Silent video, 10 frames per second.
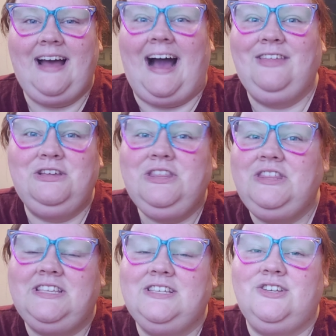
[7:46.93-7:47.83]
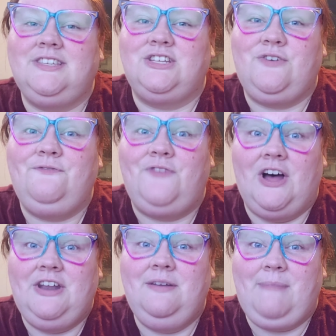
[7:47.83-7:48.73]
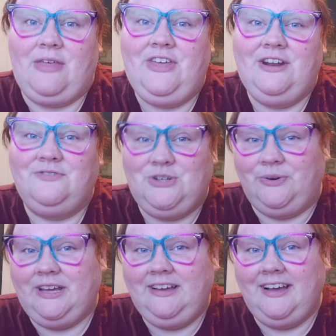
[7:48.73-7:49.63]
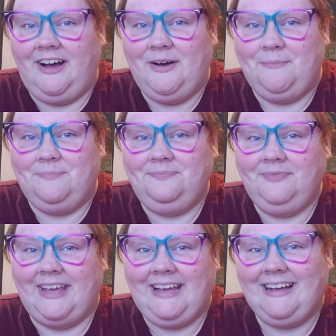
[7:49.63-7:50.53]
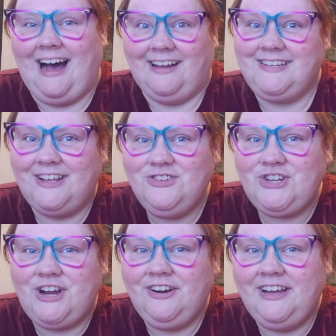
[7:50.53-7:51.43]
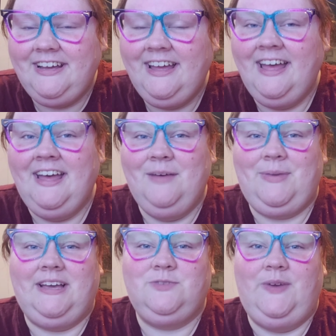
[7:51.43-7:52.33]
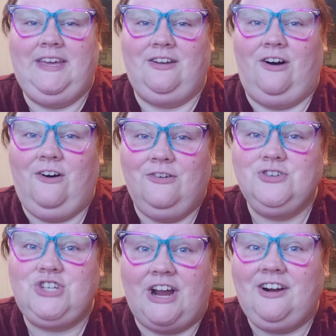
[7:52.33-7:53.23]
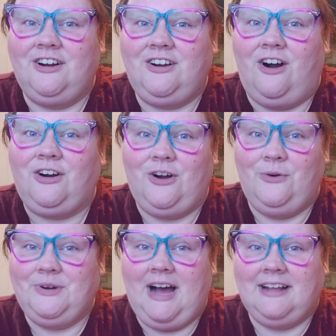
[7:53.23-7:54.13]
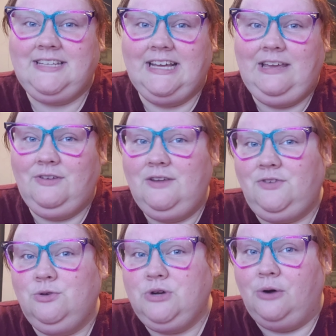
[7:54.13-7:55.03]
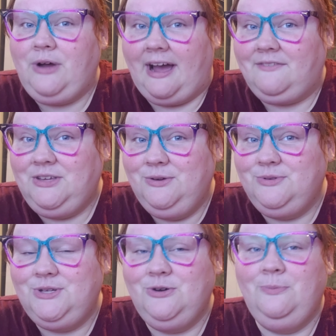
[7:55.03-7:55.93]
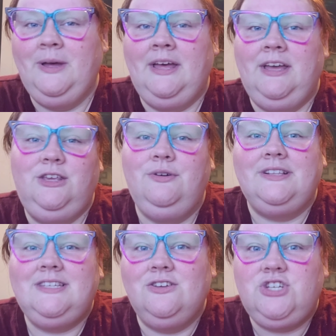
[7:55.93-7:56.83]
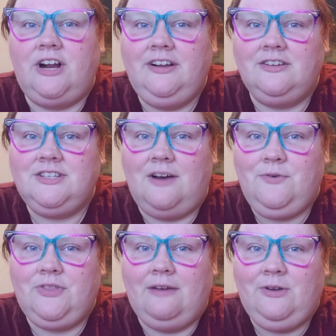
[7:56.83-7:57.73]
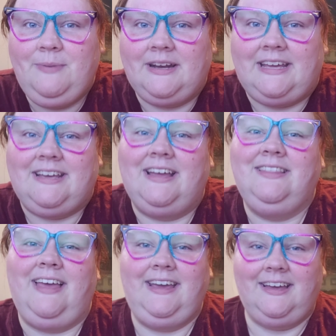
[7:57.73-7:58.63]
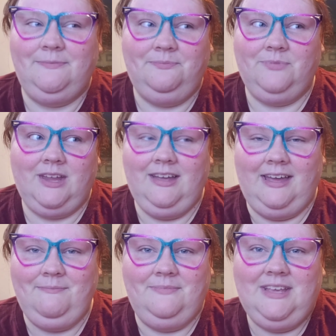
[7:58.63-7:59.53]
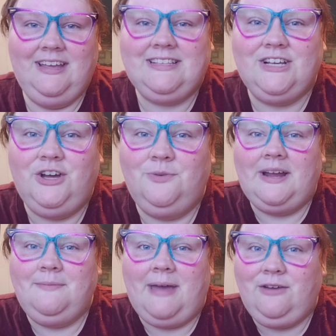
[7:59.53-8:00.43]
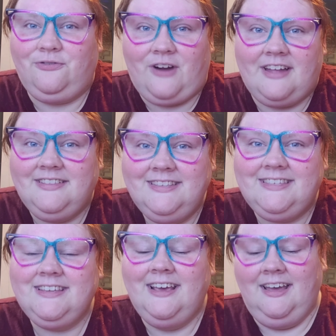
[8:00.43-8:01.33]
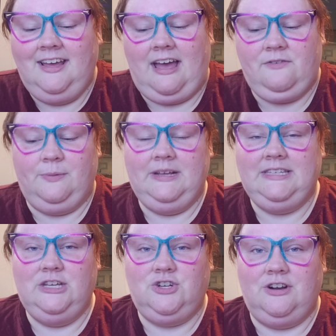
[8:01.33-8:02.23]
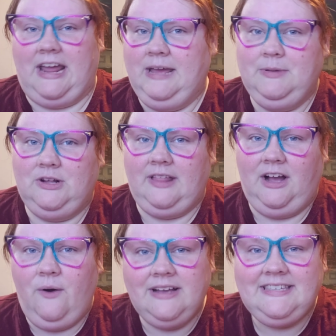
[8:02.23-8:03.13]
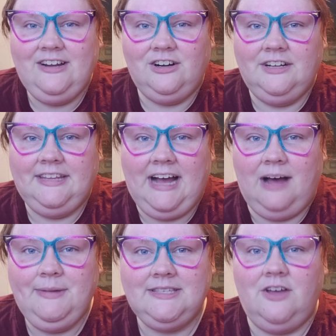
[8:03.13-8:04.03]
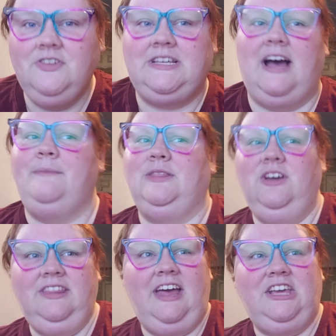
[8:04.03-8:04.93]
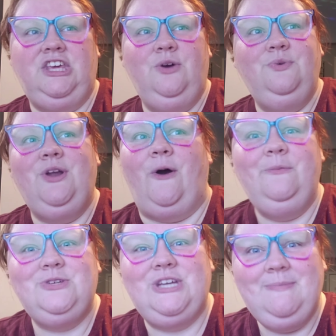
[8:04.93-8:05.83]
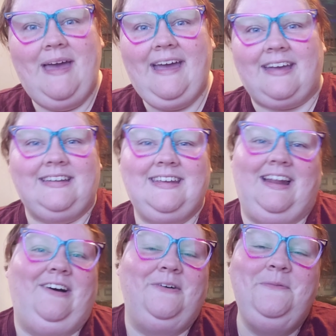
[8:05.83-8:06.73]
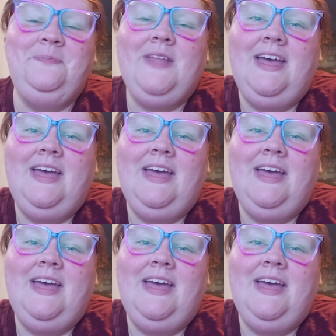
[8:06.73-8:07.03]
I think that this is just such a fun method of doing like content sharing, because we can all share our own content. Even if you don't have a YouTube, you can still share your stuff with everybody. And like it's a way to make friends. Everybody sees your name and they're like, oh, I see her in the comments all the time, and look at that cute gnome she made, you know?